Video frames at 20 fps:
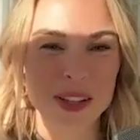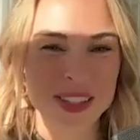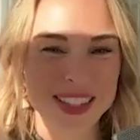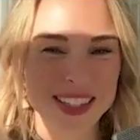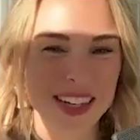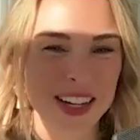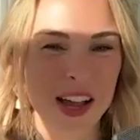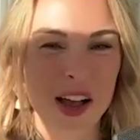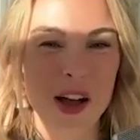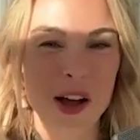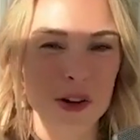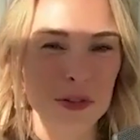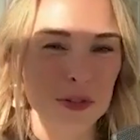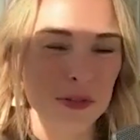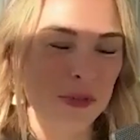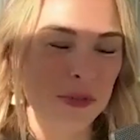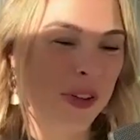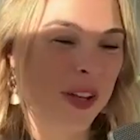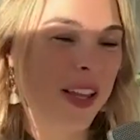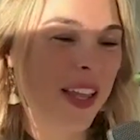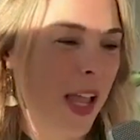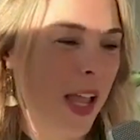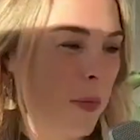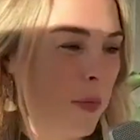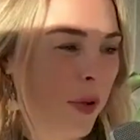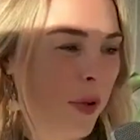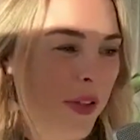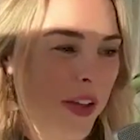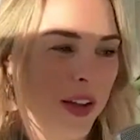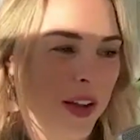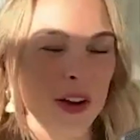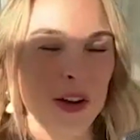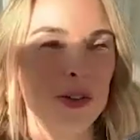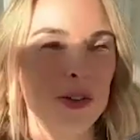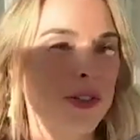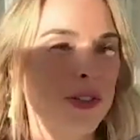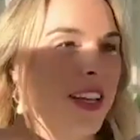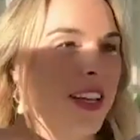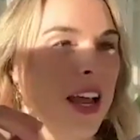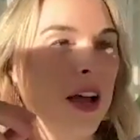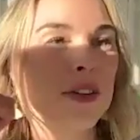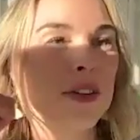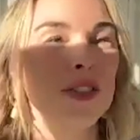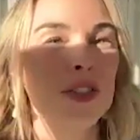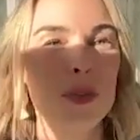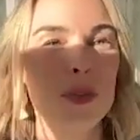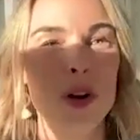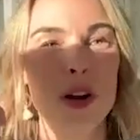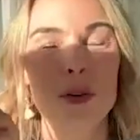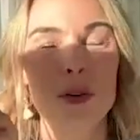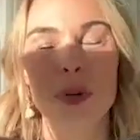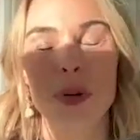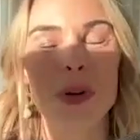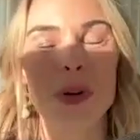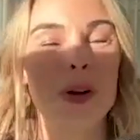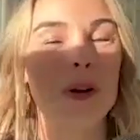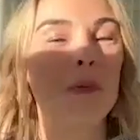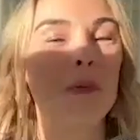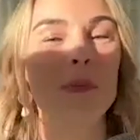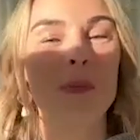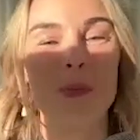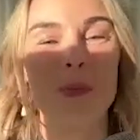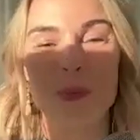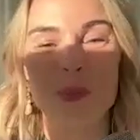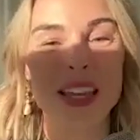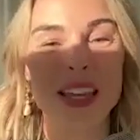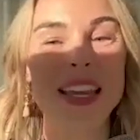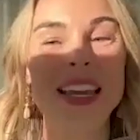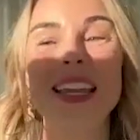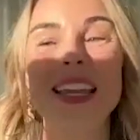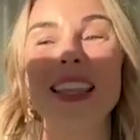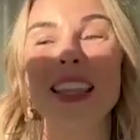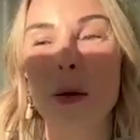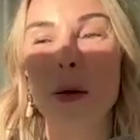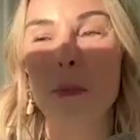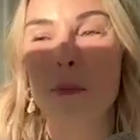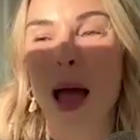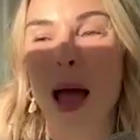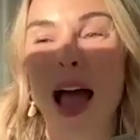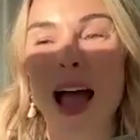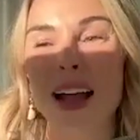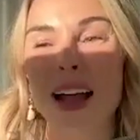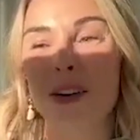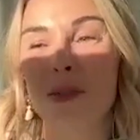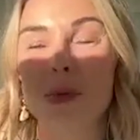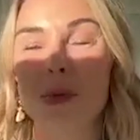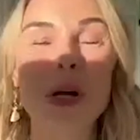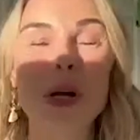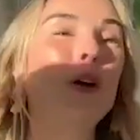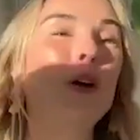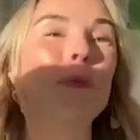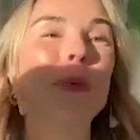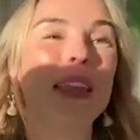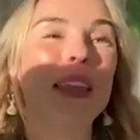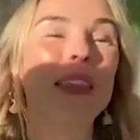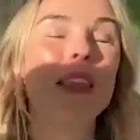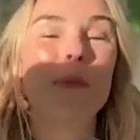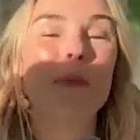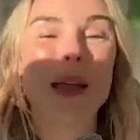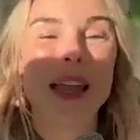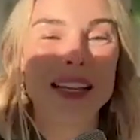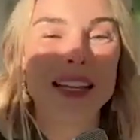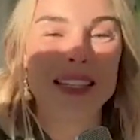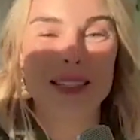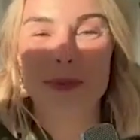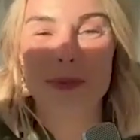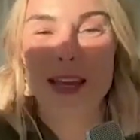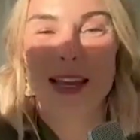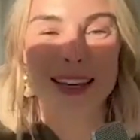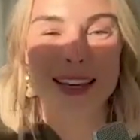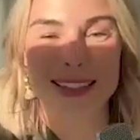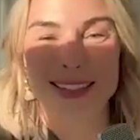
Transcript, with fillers: It's like a hundred feet cable that goes down to our router in the back room in the basement.